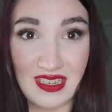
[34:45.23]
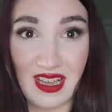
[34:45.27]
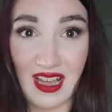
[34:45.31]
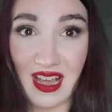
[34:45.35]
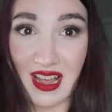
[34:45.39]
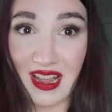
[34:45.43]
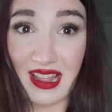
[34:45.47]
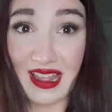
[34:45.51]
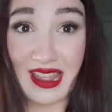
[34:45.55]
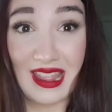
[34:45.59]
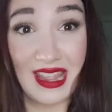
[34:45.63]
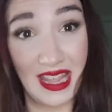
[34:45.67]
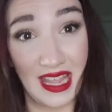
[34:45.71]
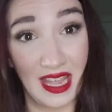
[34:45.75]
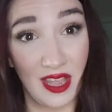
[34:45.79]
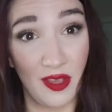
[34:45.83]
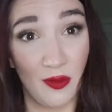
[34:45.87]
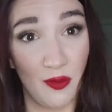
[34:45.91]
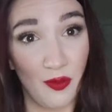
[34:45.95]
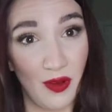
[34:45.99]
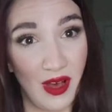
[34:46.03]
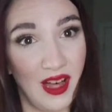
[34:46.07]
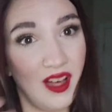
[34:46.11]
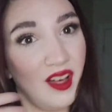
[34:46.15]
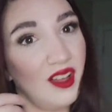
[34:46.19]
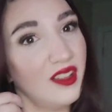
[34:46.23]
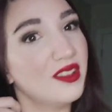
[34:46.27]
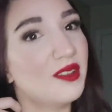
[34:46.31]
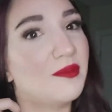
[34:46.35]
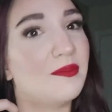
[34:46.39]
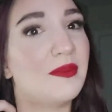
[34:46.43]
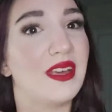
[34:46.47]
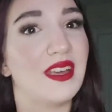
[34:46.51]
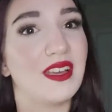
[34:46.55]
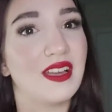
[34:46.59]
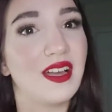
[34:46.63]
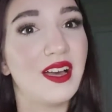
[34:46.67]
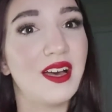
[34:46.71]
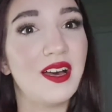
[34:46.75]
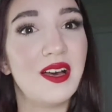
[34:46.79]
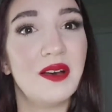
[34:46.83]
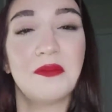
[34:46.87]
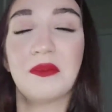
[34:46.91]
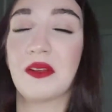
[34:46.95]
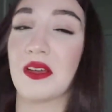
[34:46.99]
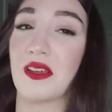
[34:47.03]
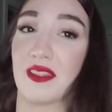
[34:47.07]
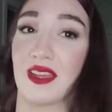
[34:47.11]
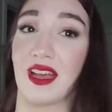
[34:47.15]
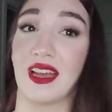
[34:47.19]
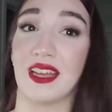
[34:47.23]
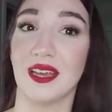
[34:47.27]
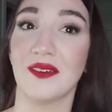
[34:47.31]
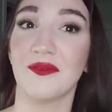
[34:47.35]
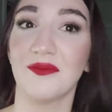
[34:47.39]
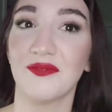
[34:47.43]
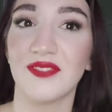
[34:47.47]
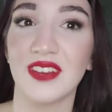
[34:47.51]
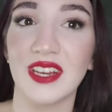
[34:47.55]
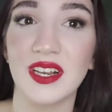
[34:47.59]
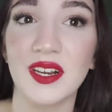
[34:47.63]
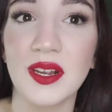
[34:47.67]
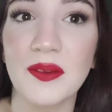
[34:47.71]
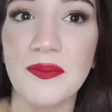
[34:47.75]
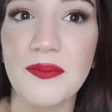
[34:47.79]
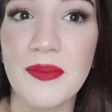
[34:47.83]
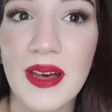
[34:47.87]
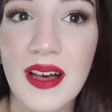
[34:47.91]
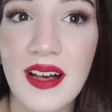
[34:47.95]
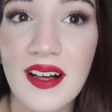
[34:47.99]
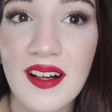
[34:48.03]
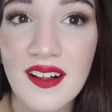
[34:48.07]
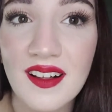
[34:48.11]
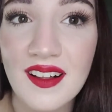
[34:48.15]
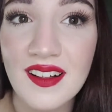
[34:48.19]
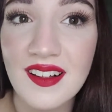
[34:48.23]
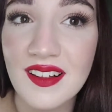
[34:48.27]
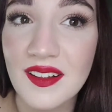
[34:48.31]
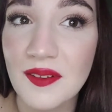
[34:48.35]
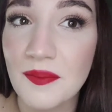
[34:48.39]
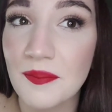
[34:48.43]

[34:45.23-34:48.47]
see well the makeup because I am very pale.